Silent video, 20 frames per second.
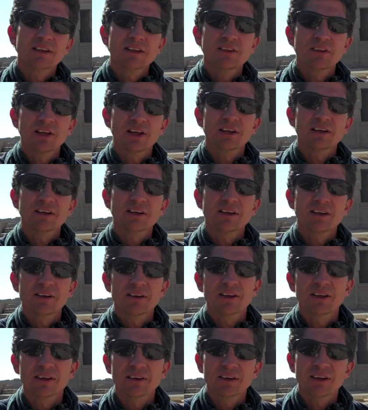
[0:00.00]

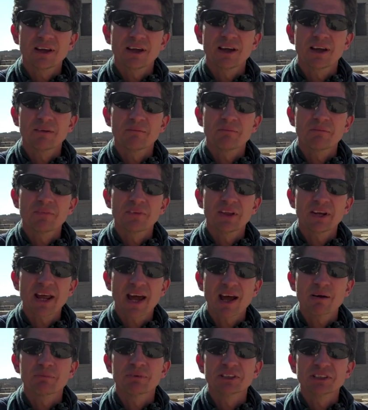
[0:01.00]
that
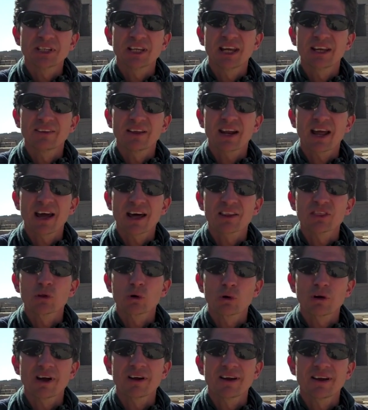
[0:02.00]
happens here, that
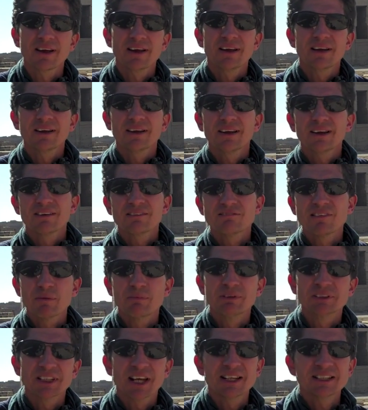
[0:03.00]
Hathor
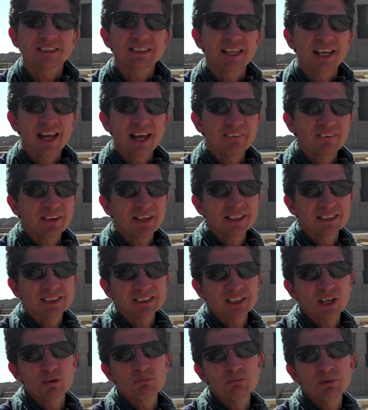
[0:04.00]
represents here, and that is
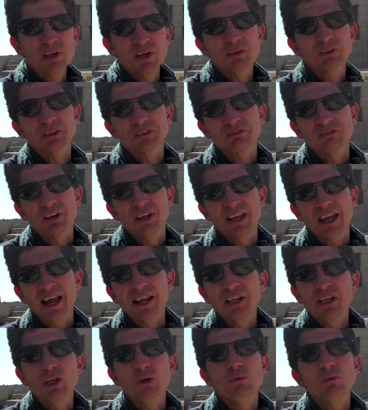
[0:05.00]
so beautifully
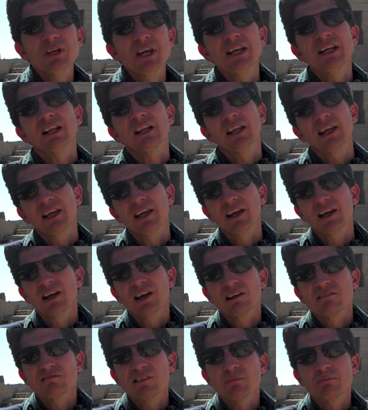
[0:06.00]
and uniquely
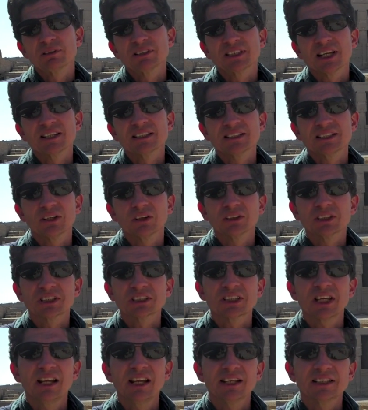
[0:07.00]
represented on the
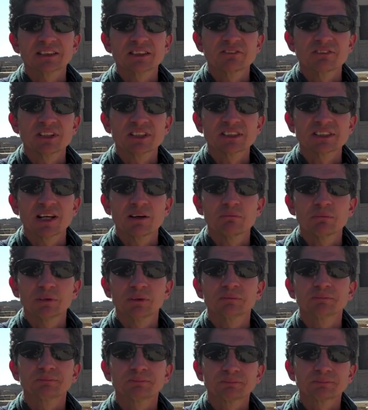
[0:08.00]
ceilings of this temple.
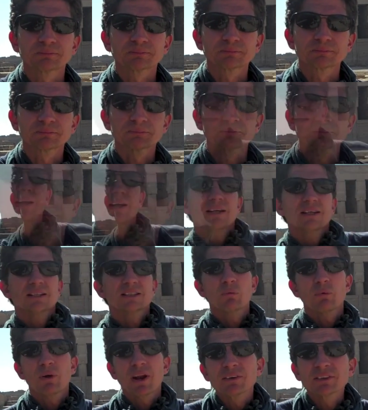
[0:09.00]

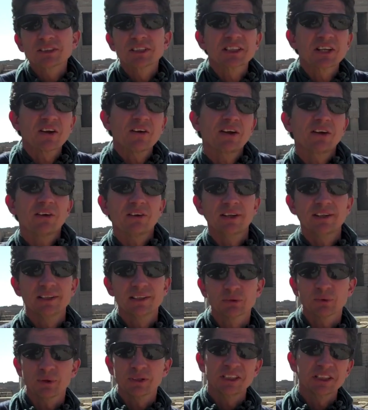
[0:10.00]
So what else is going on in
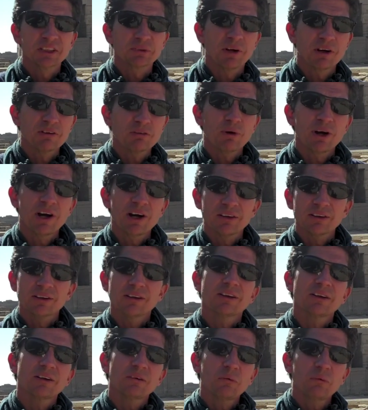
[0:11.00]
2012? Well,
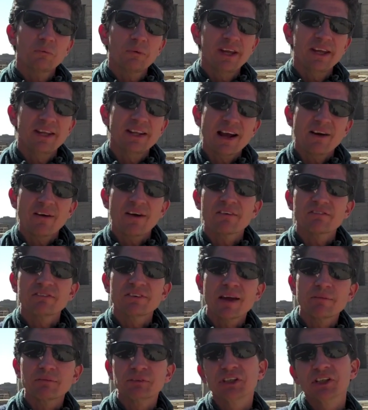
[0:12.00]
we now have
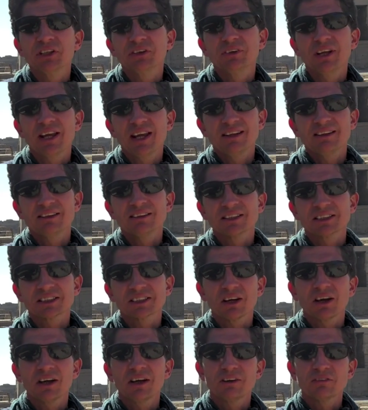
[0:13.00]
Neptune in the
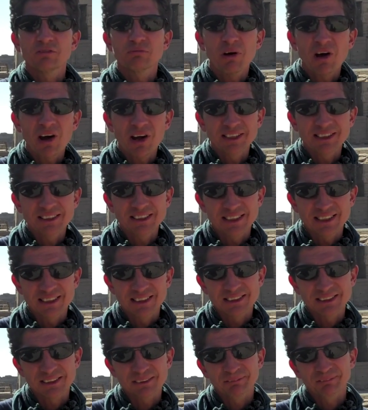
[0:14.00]
sign of
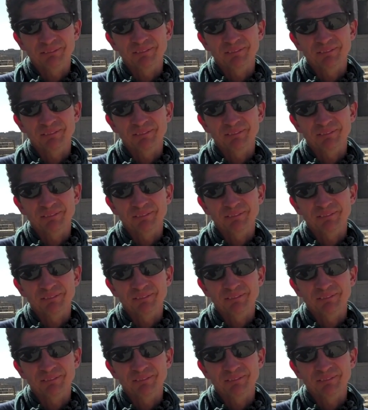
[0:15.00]
Pisces.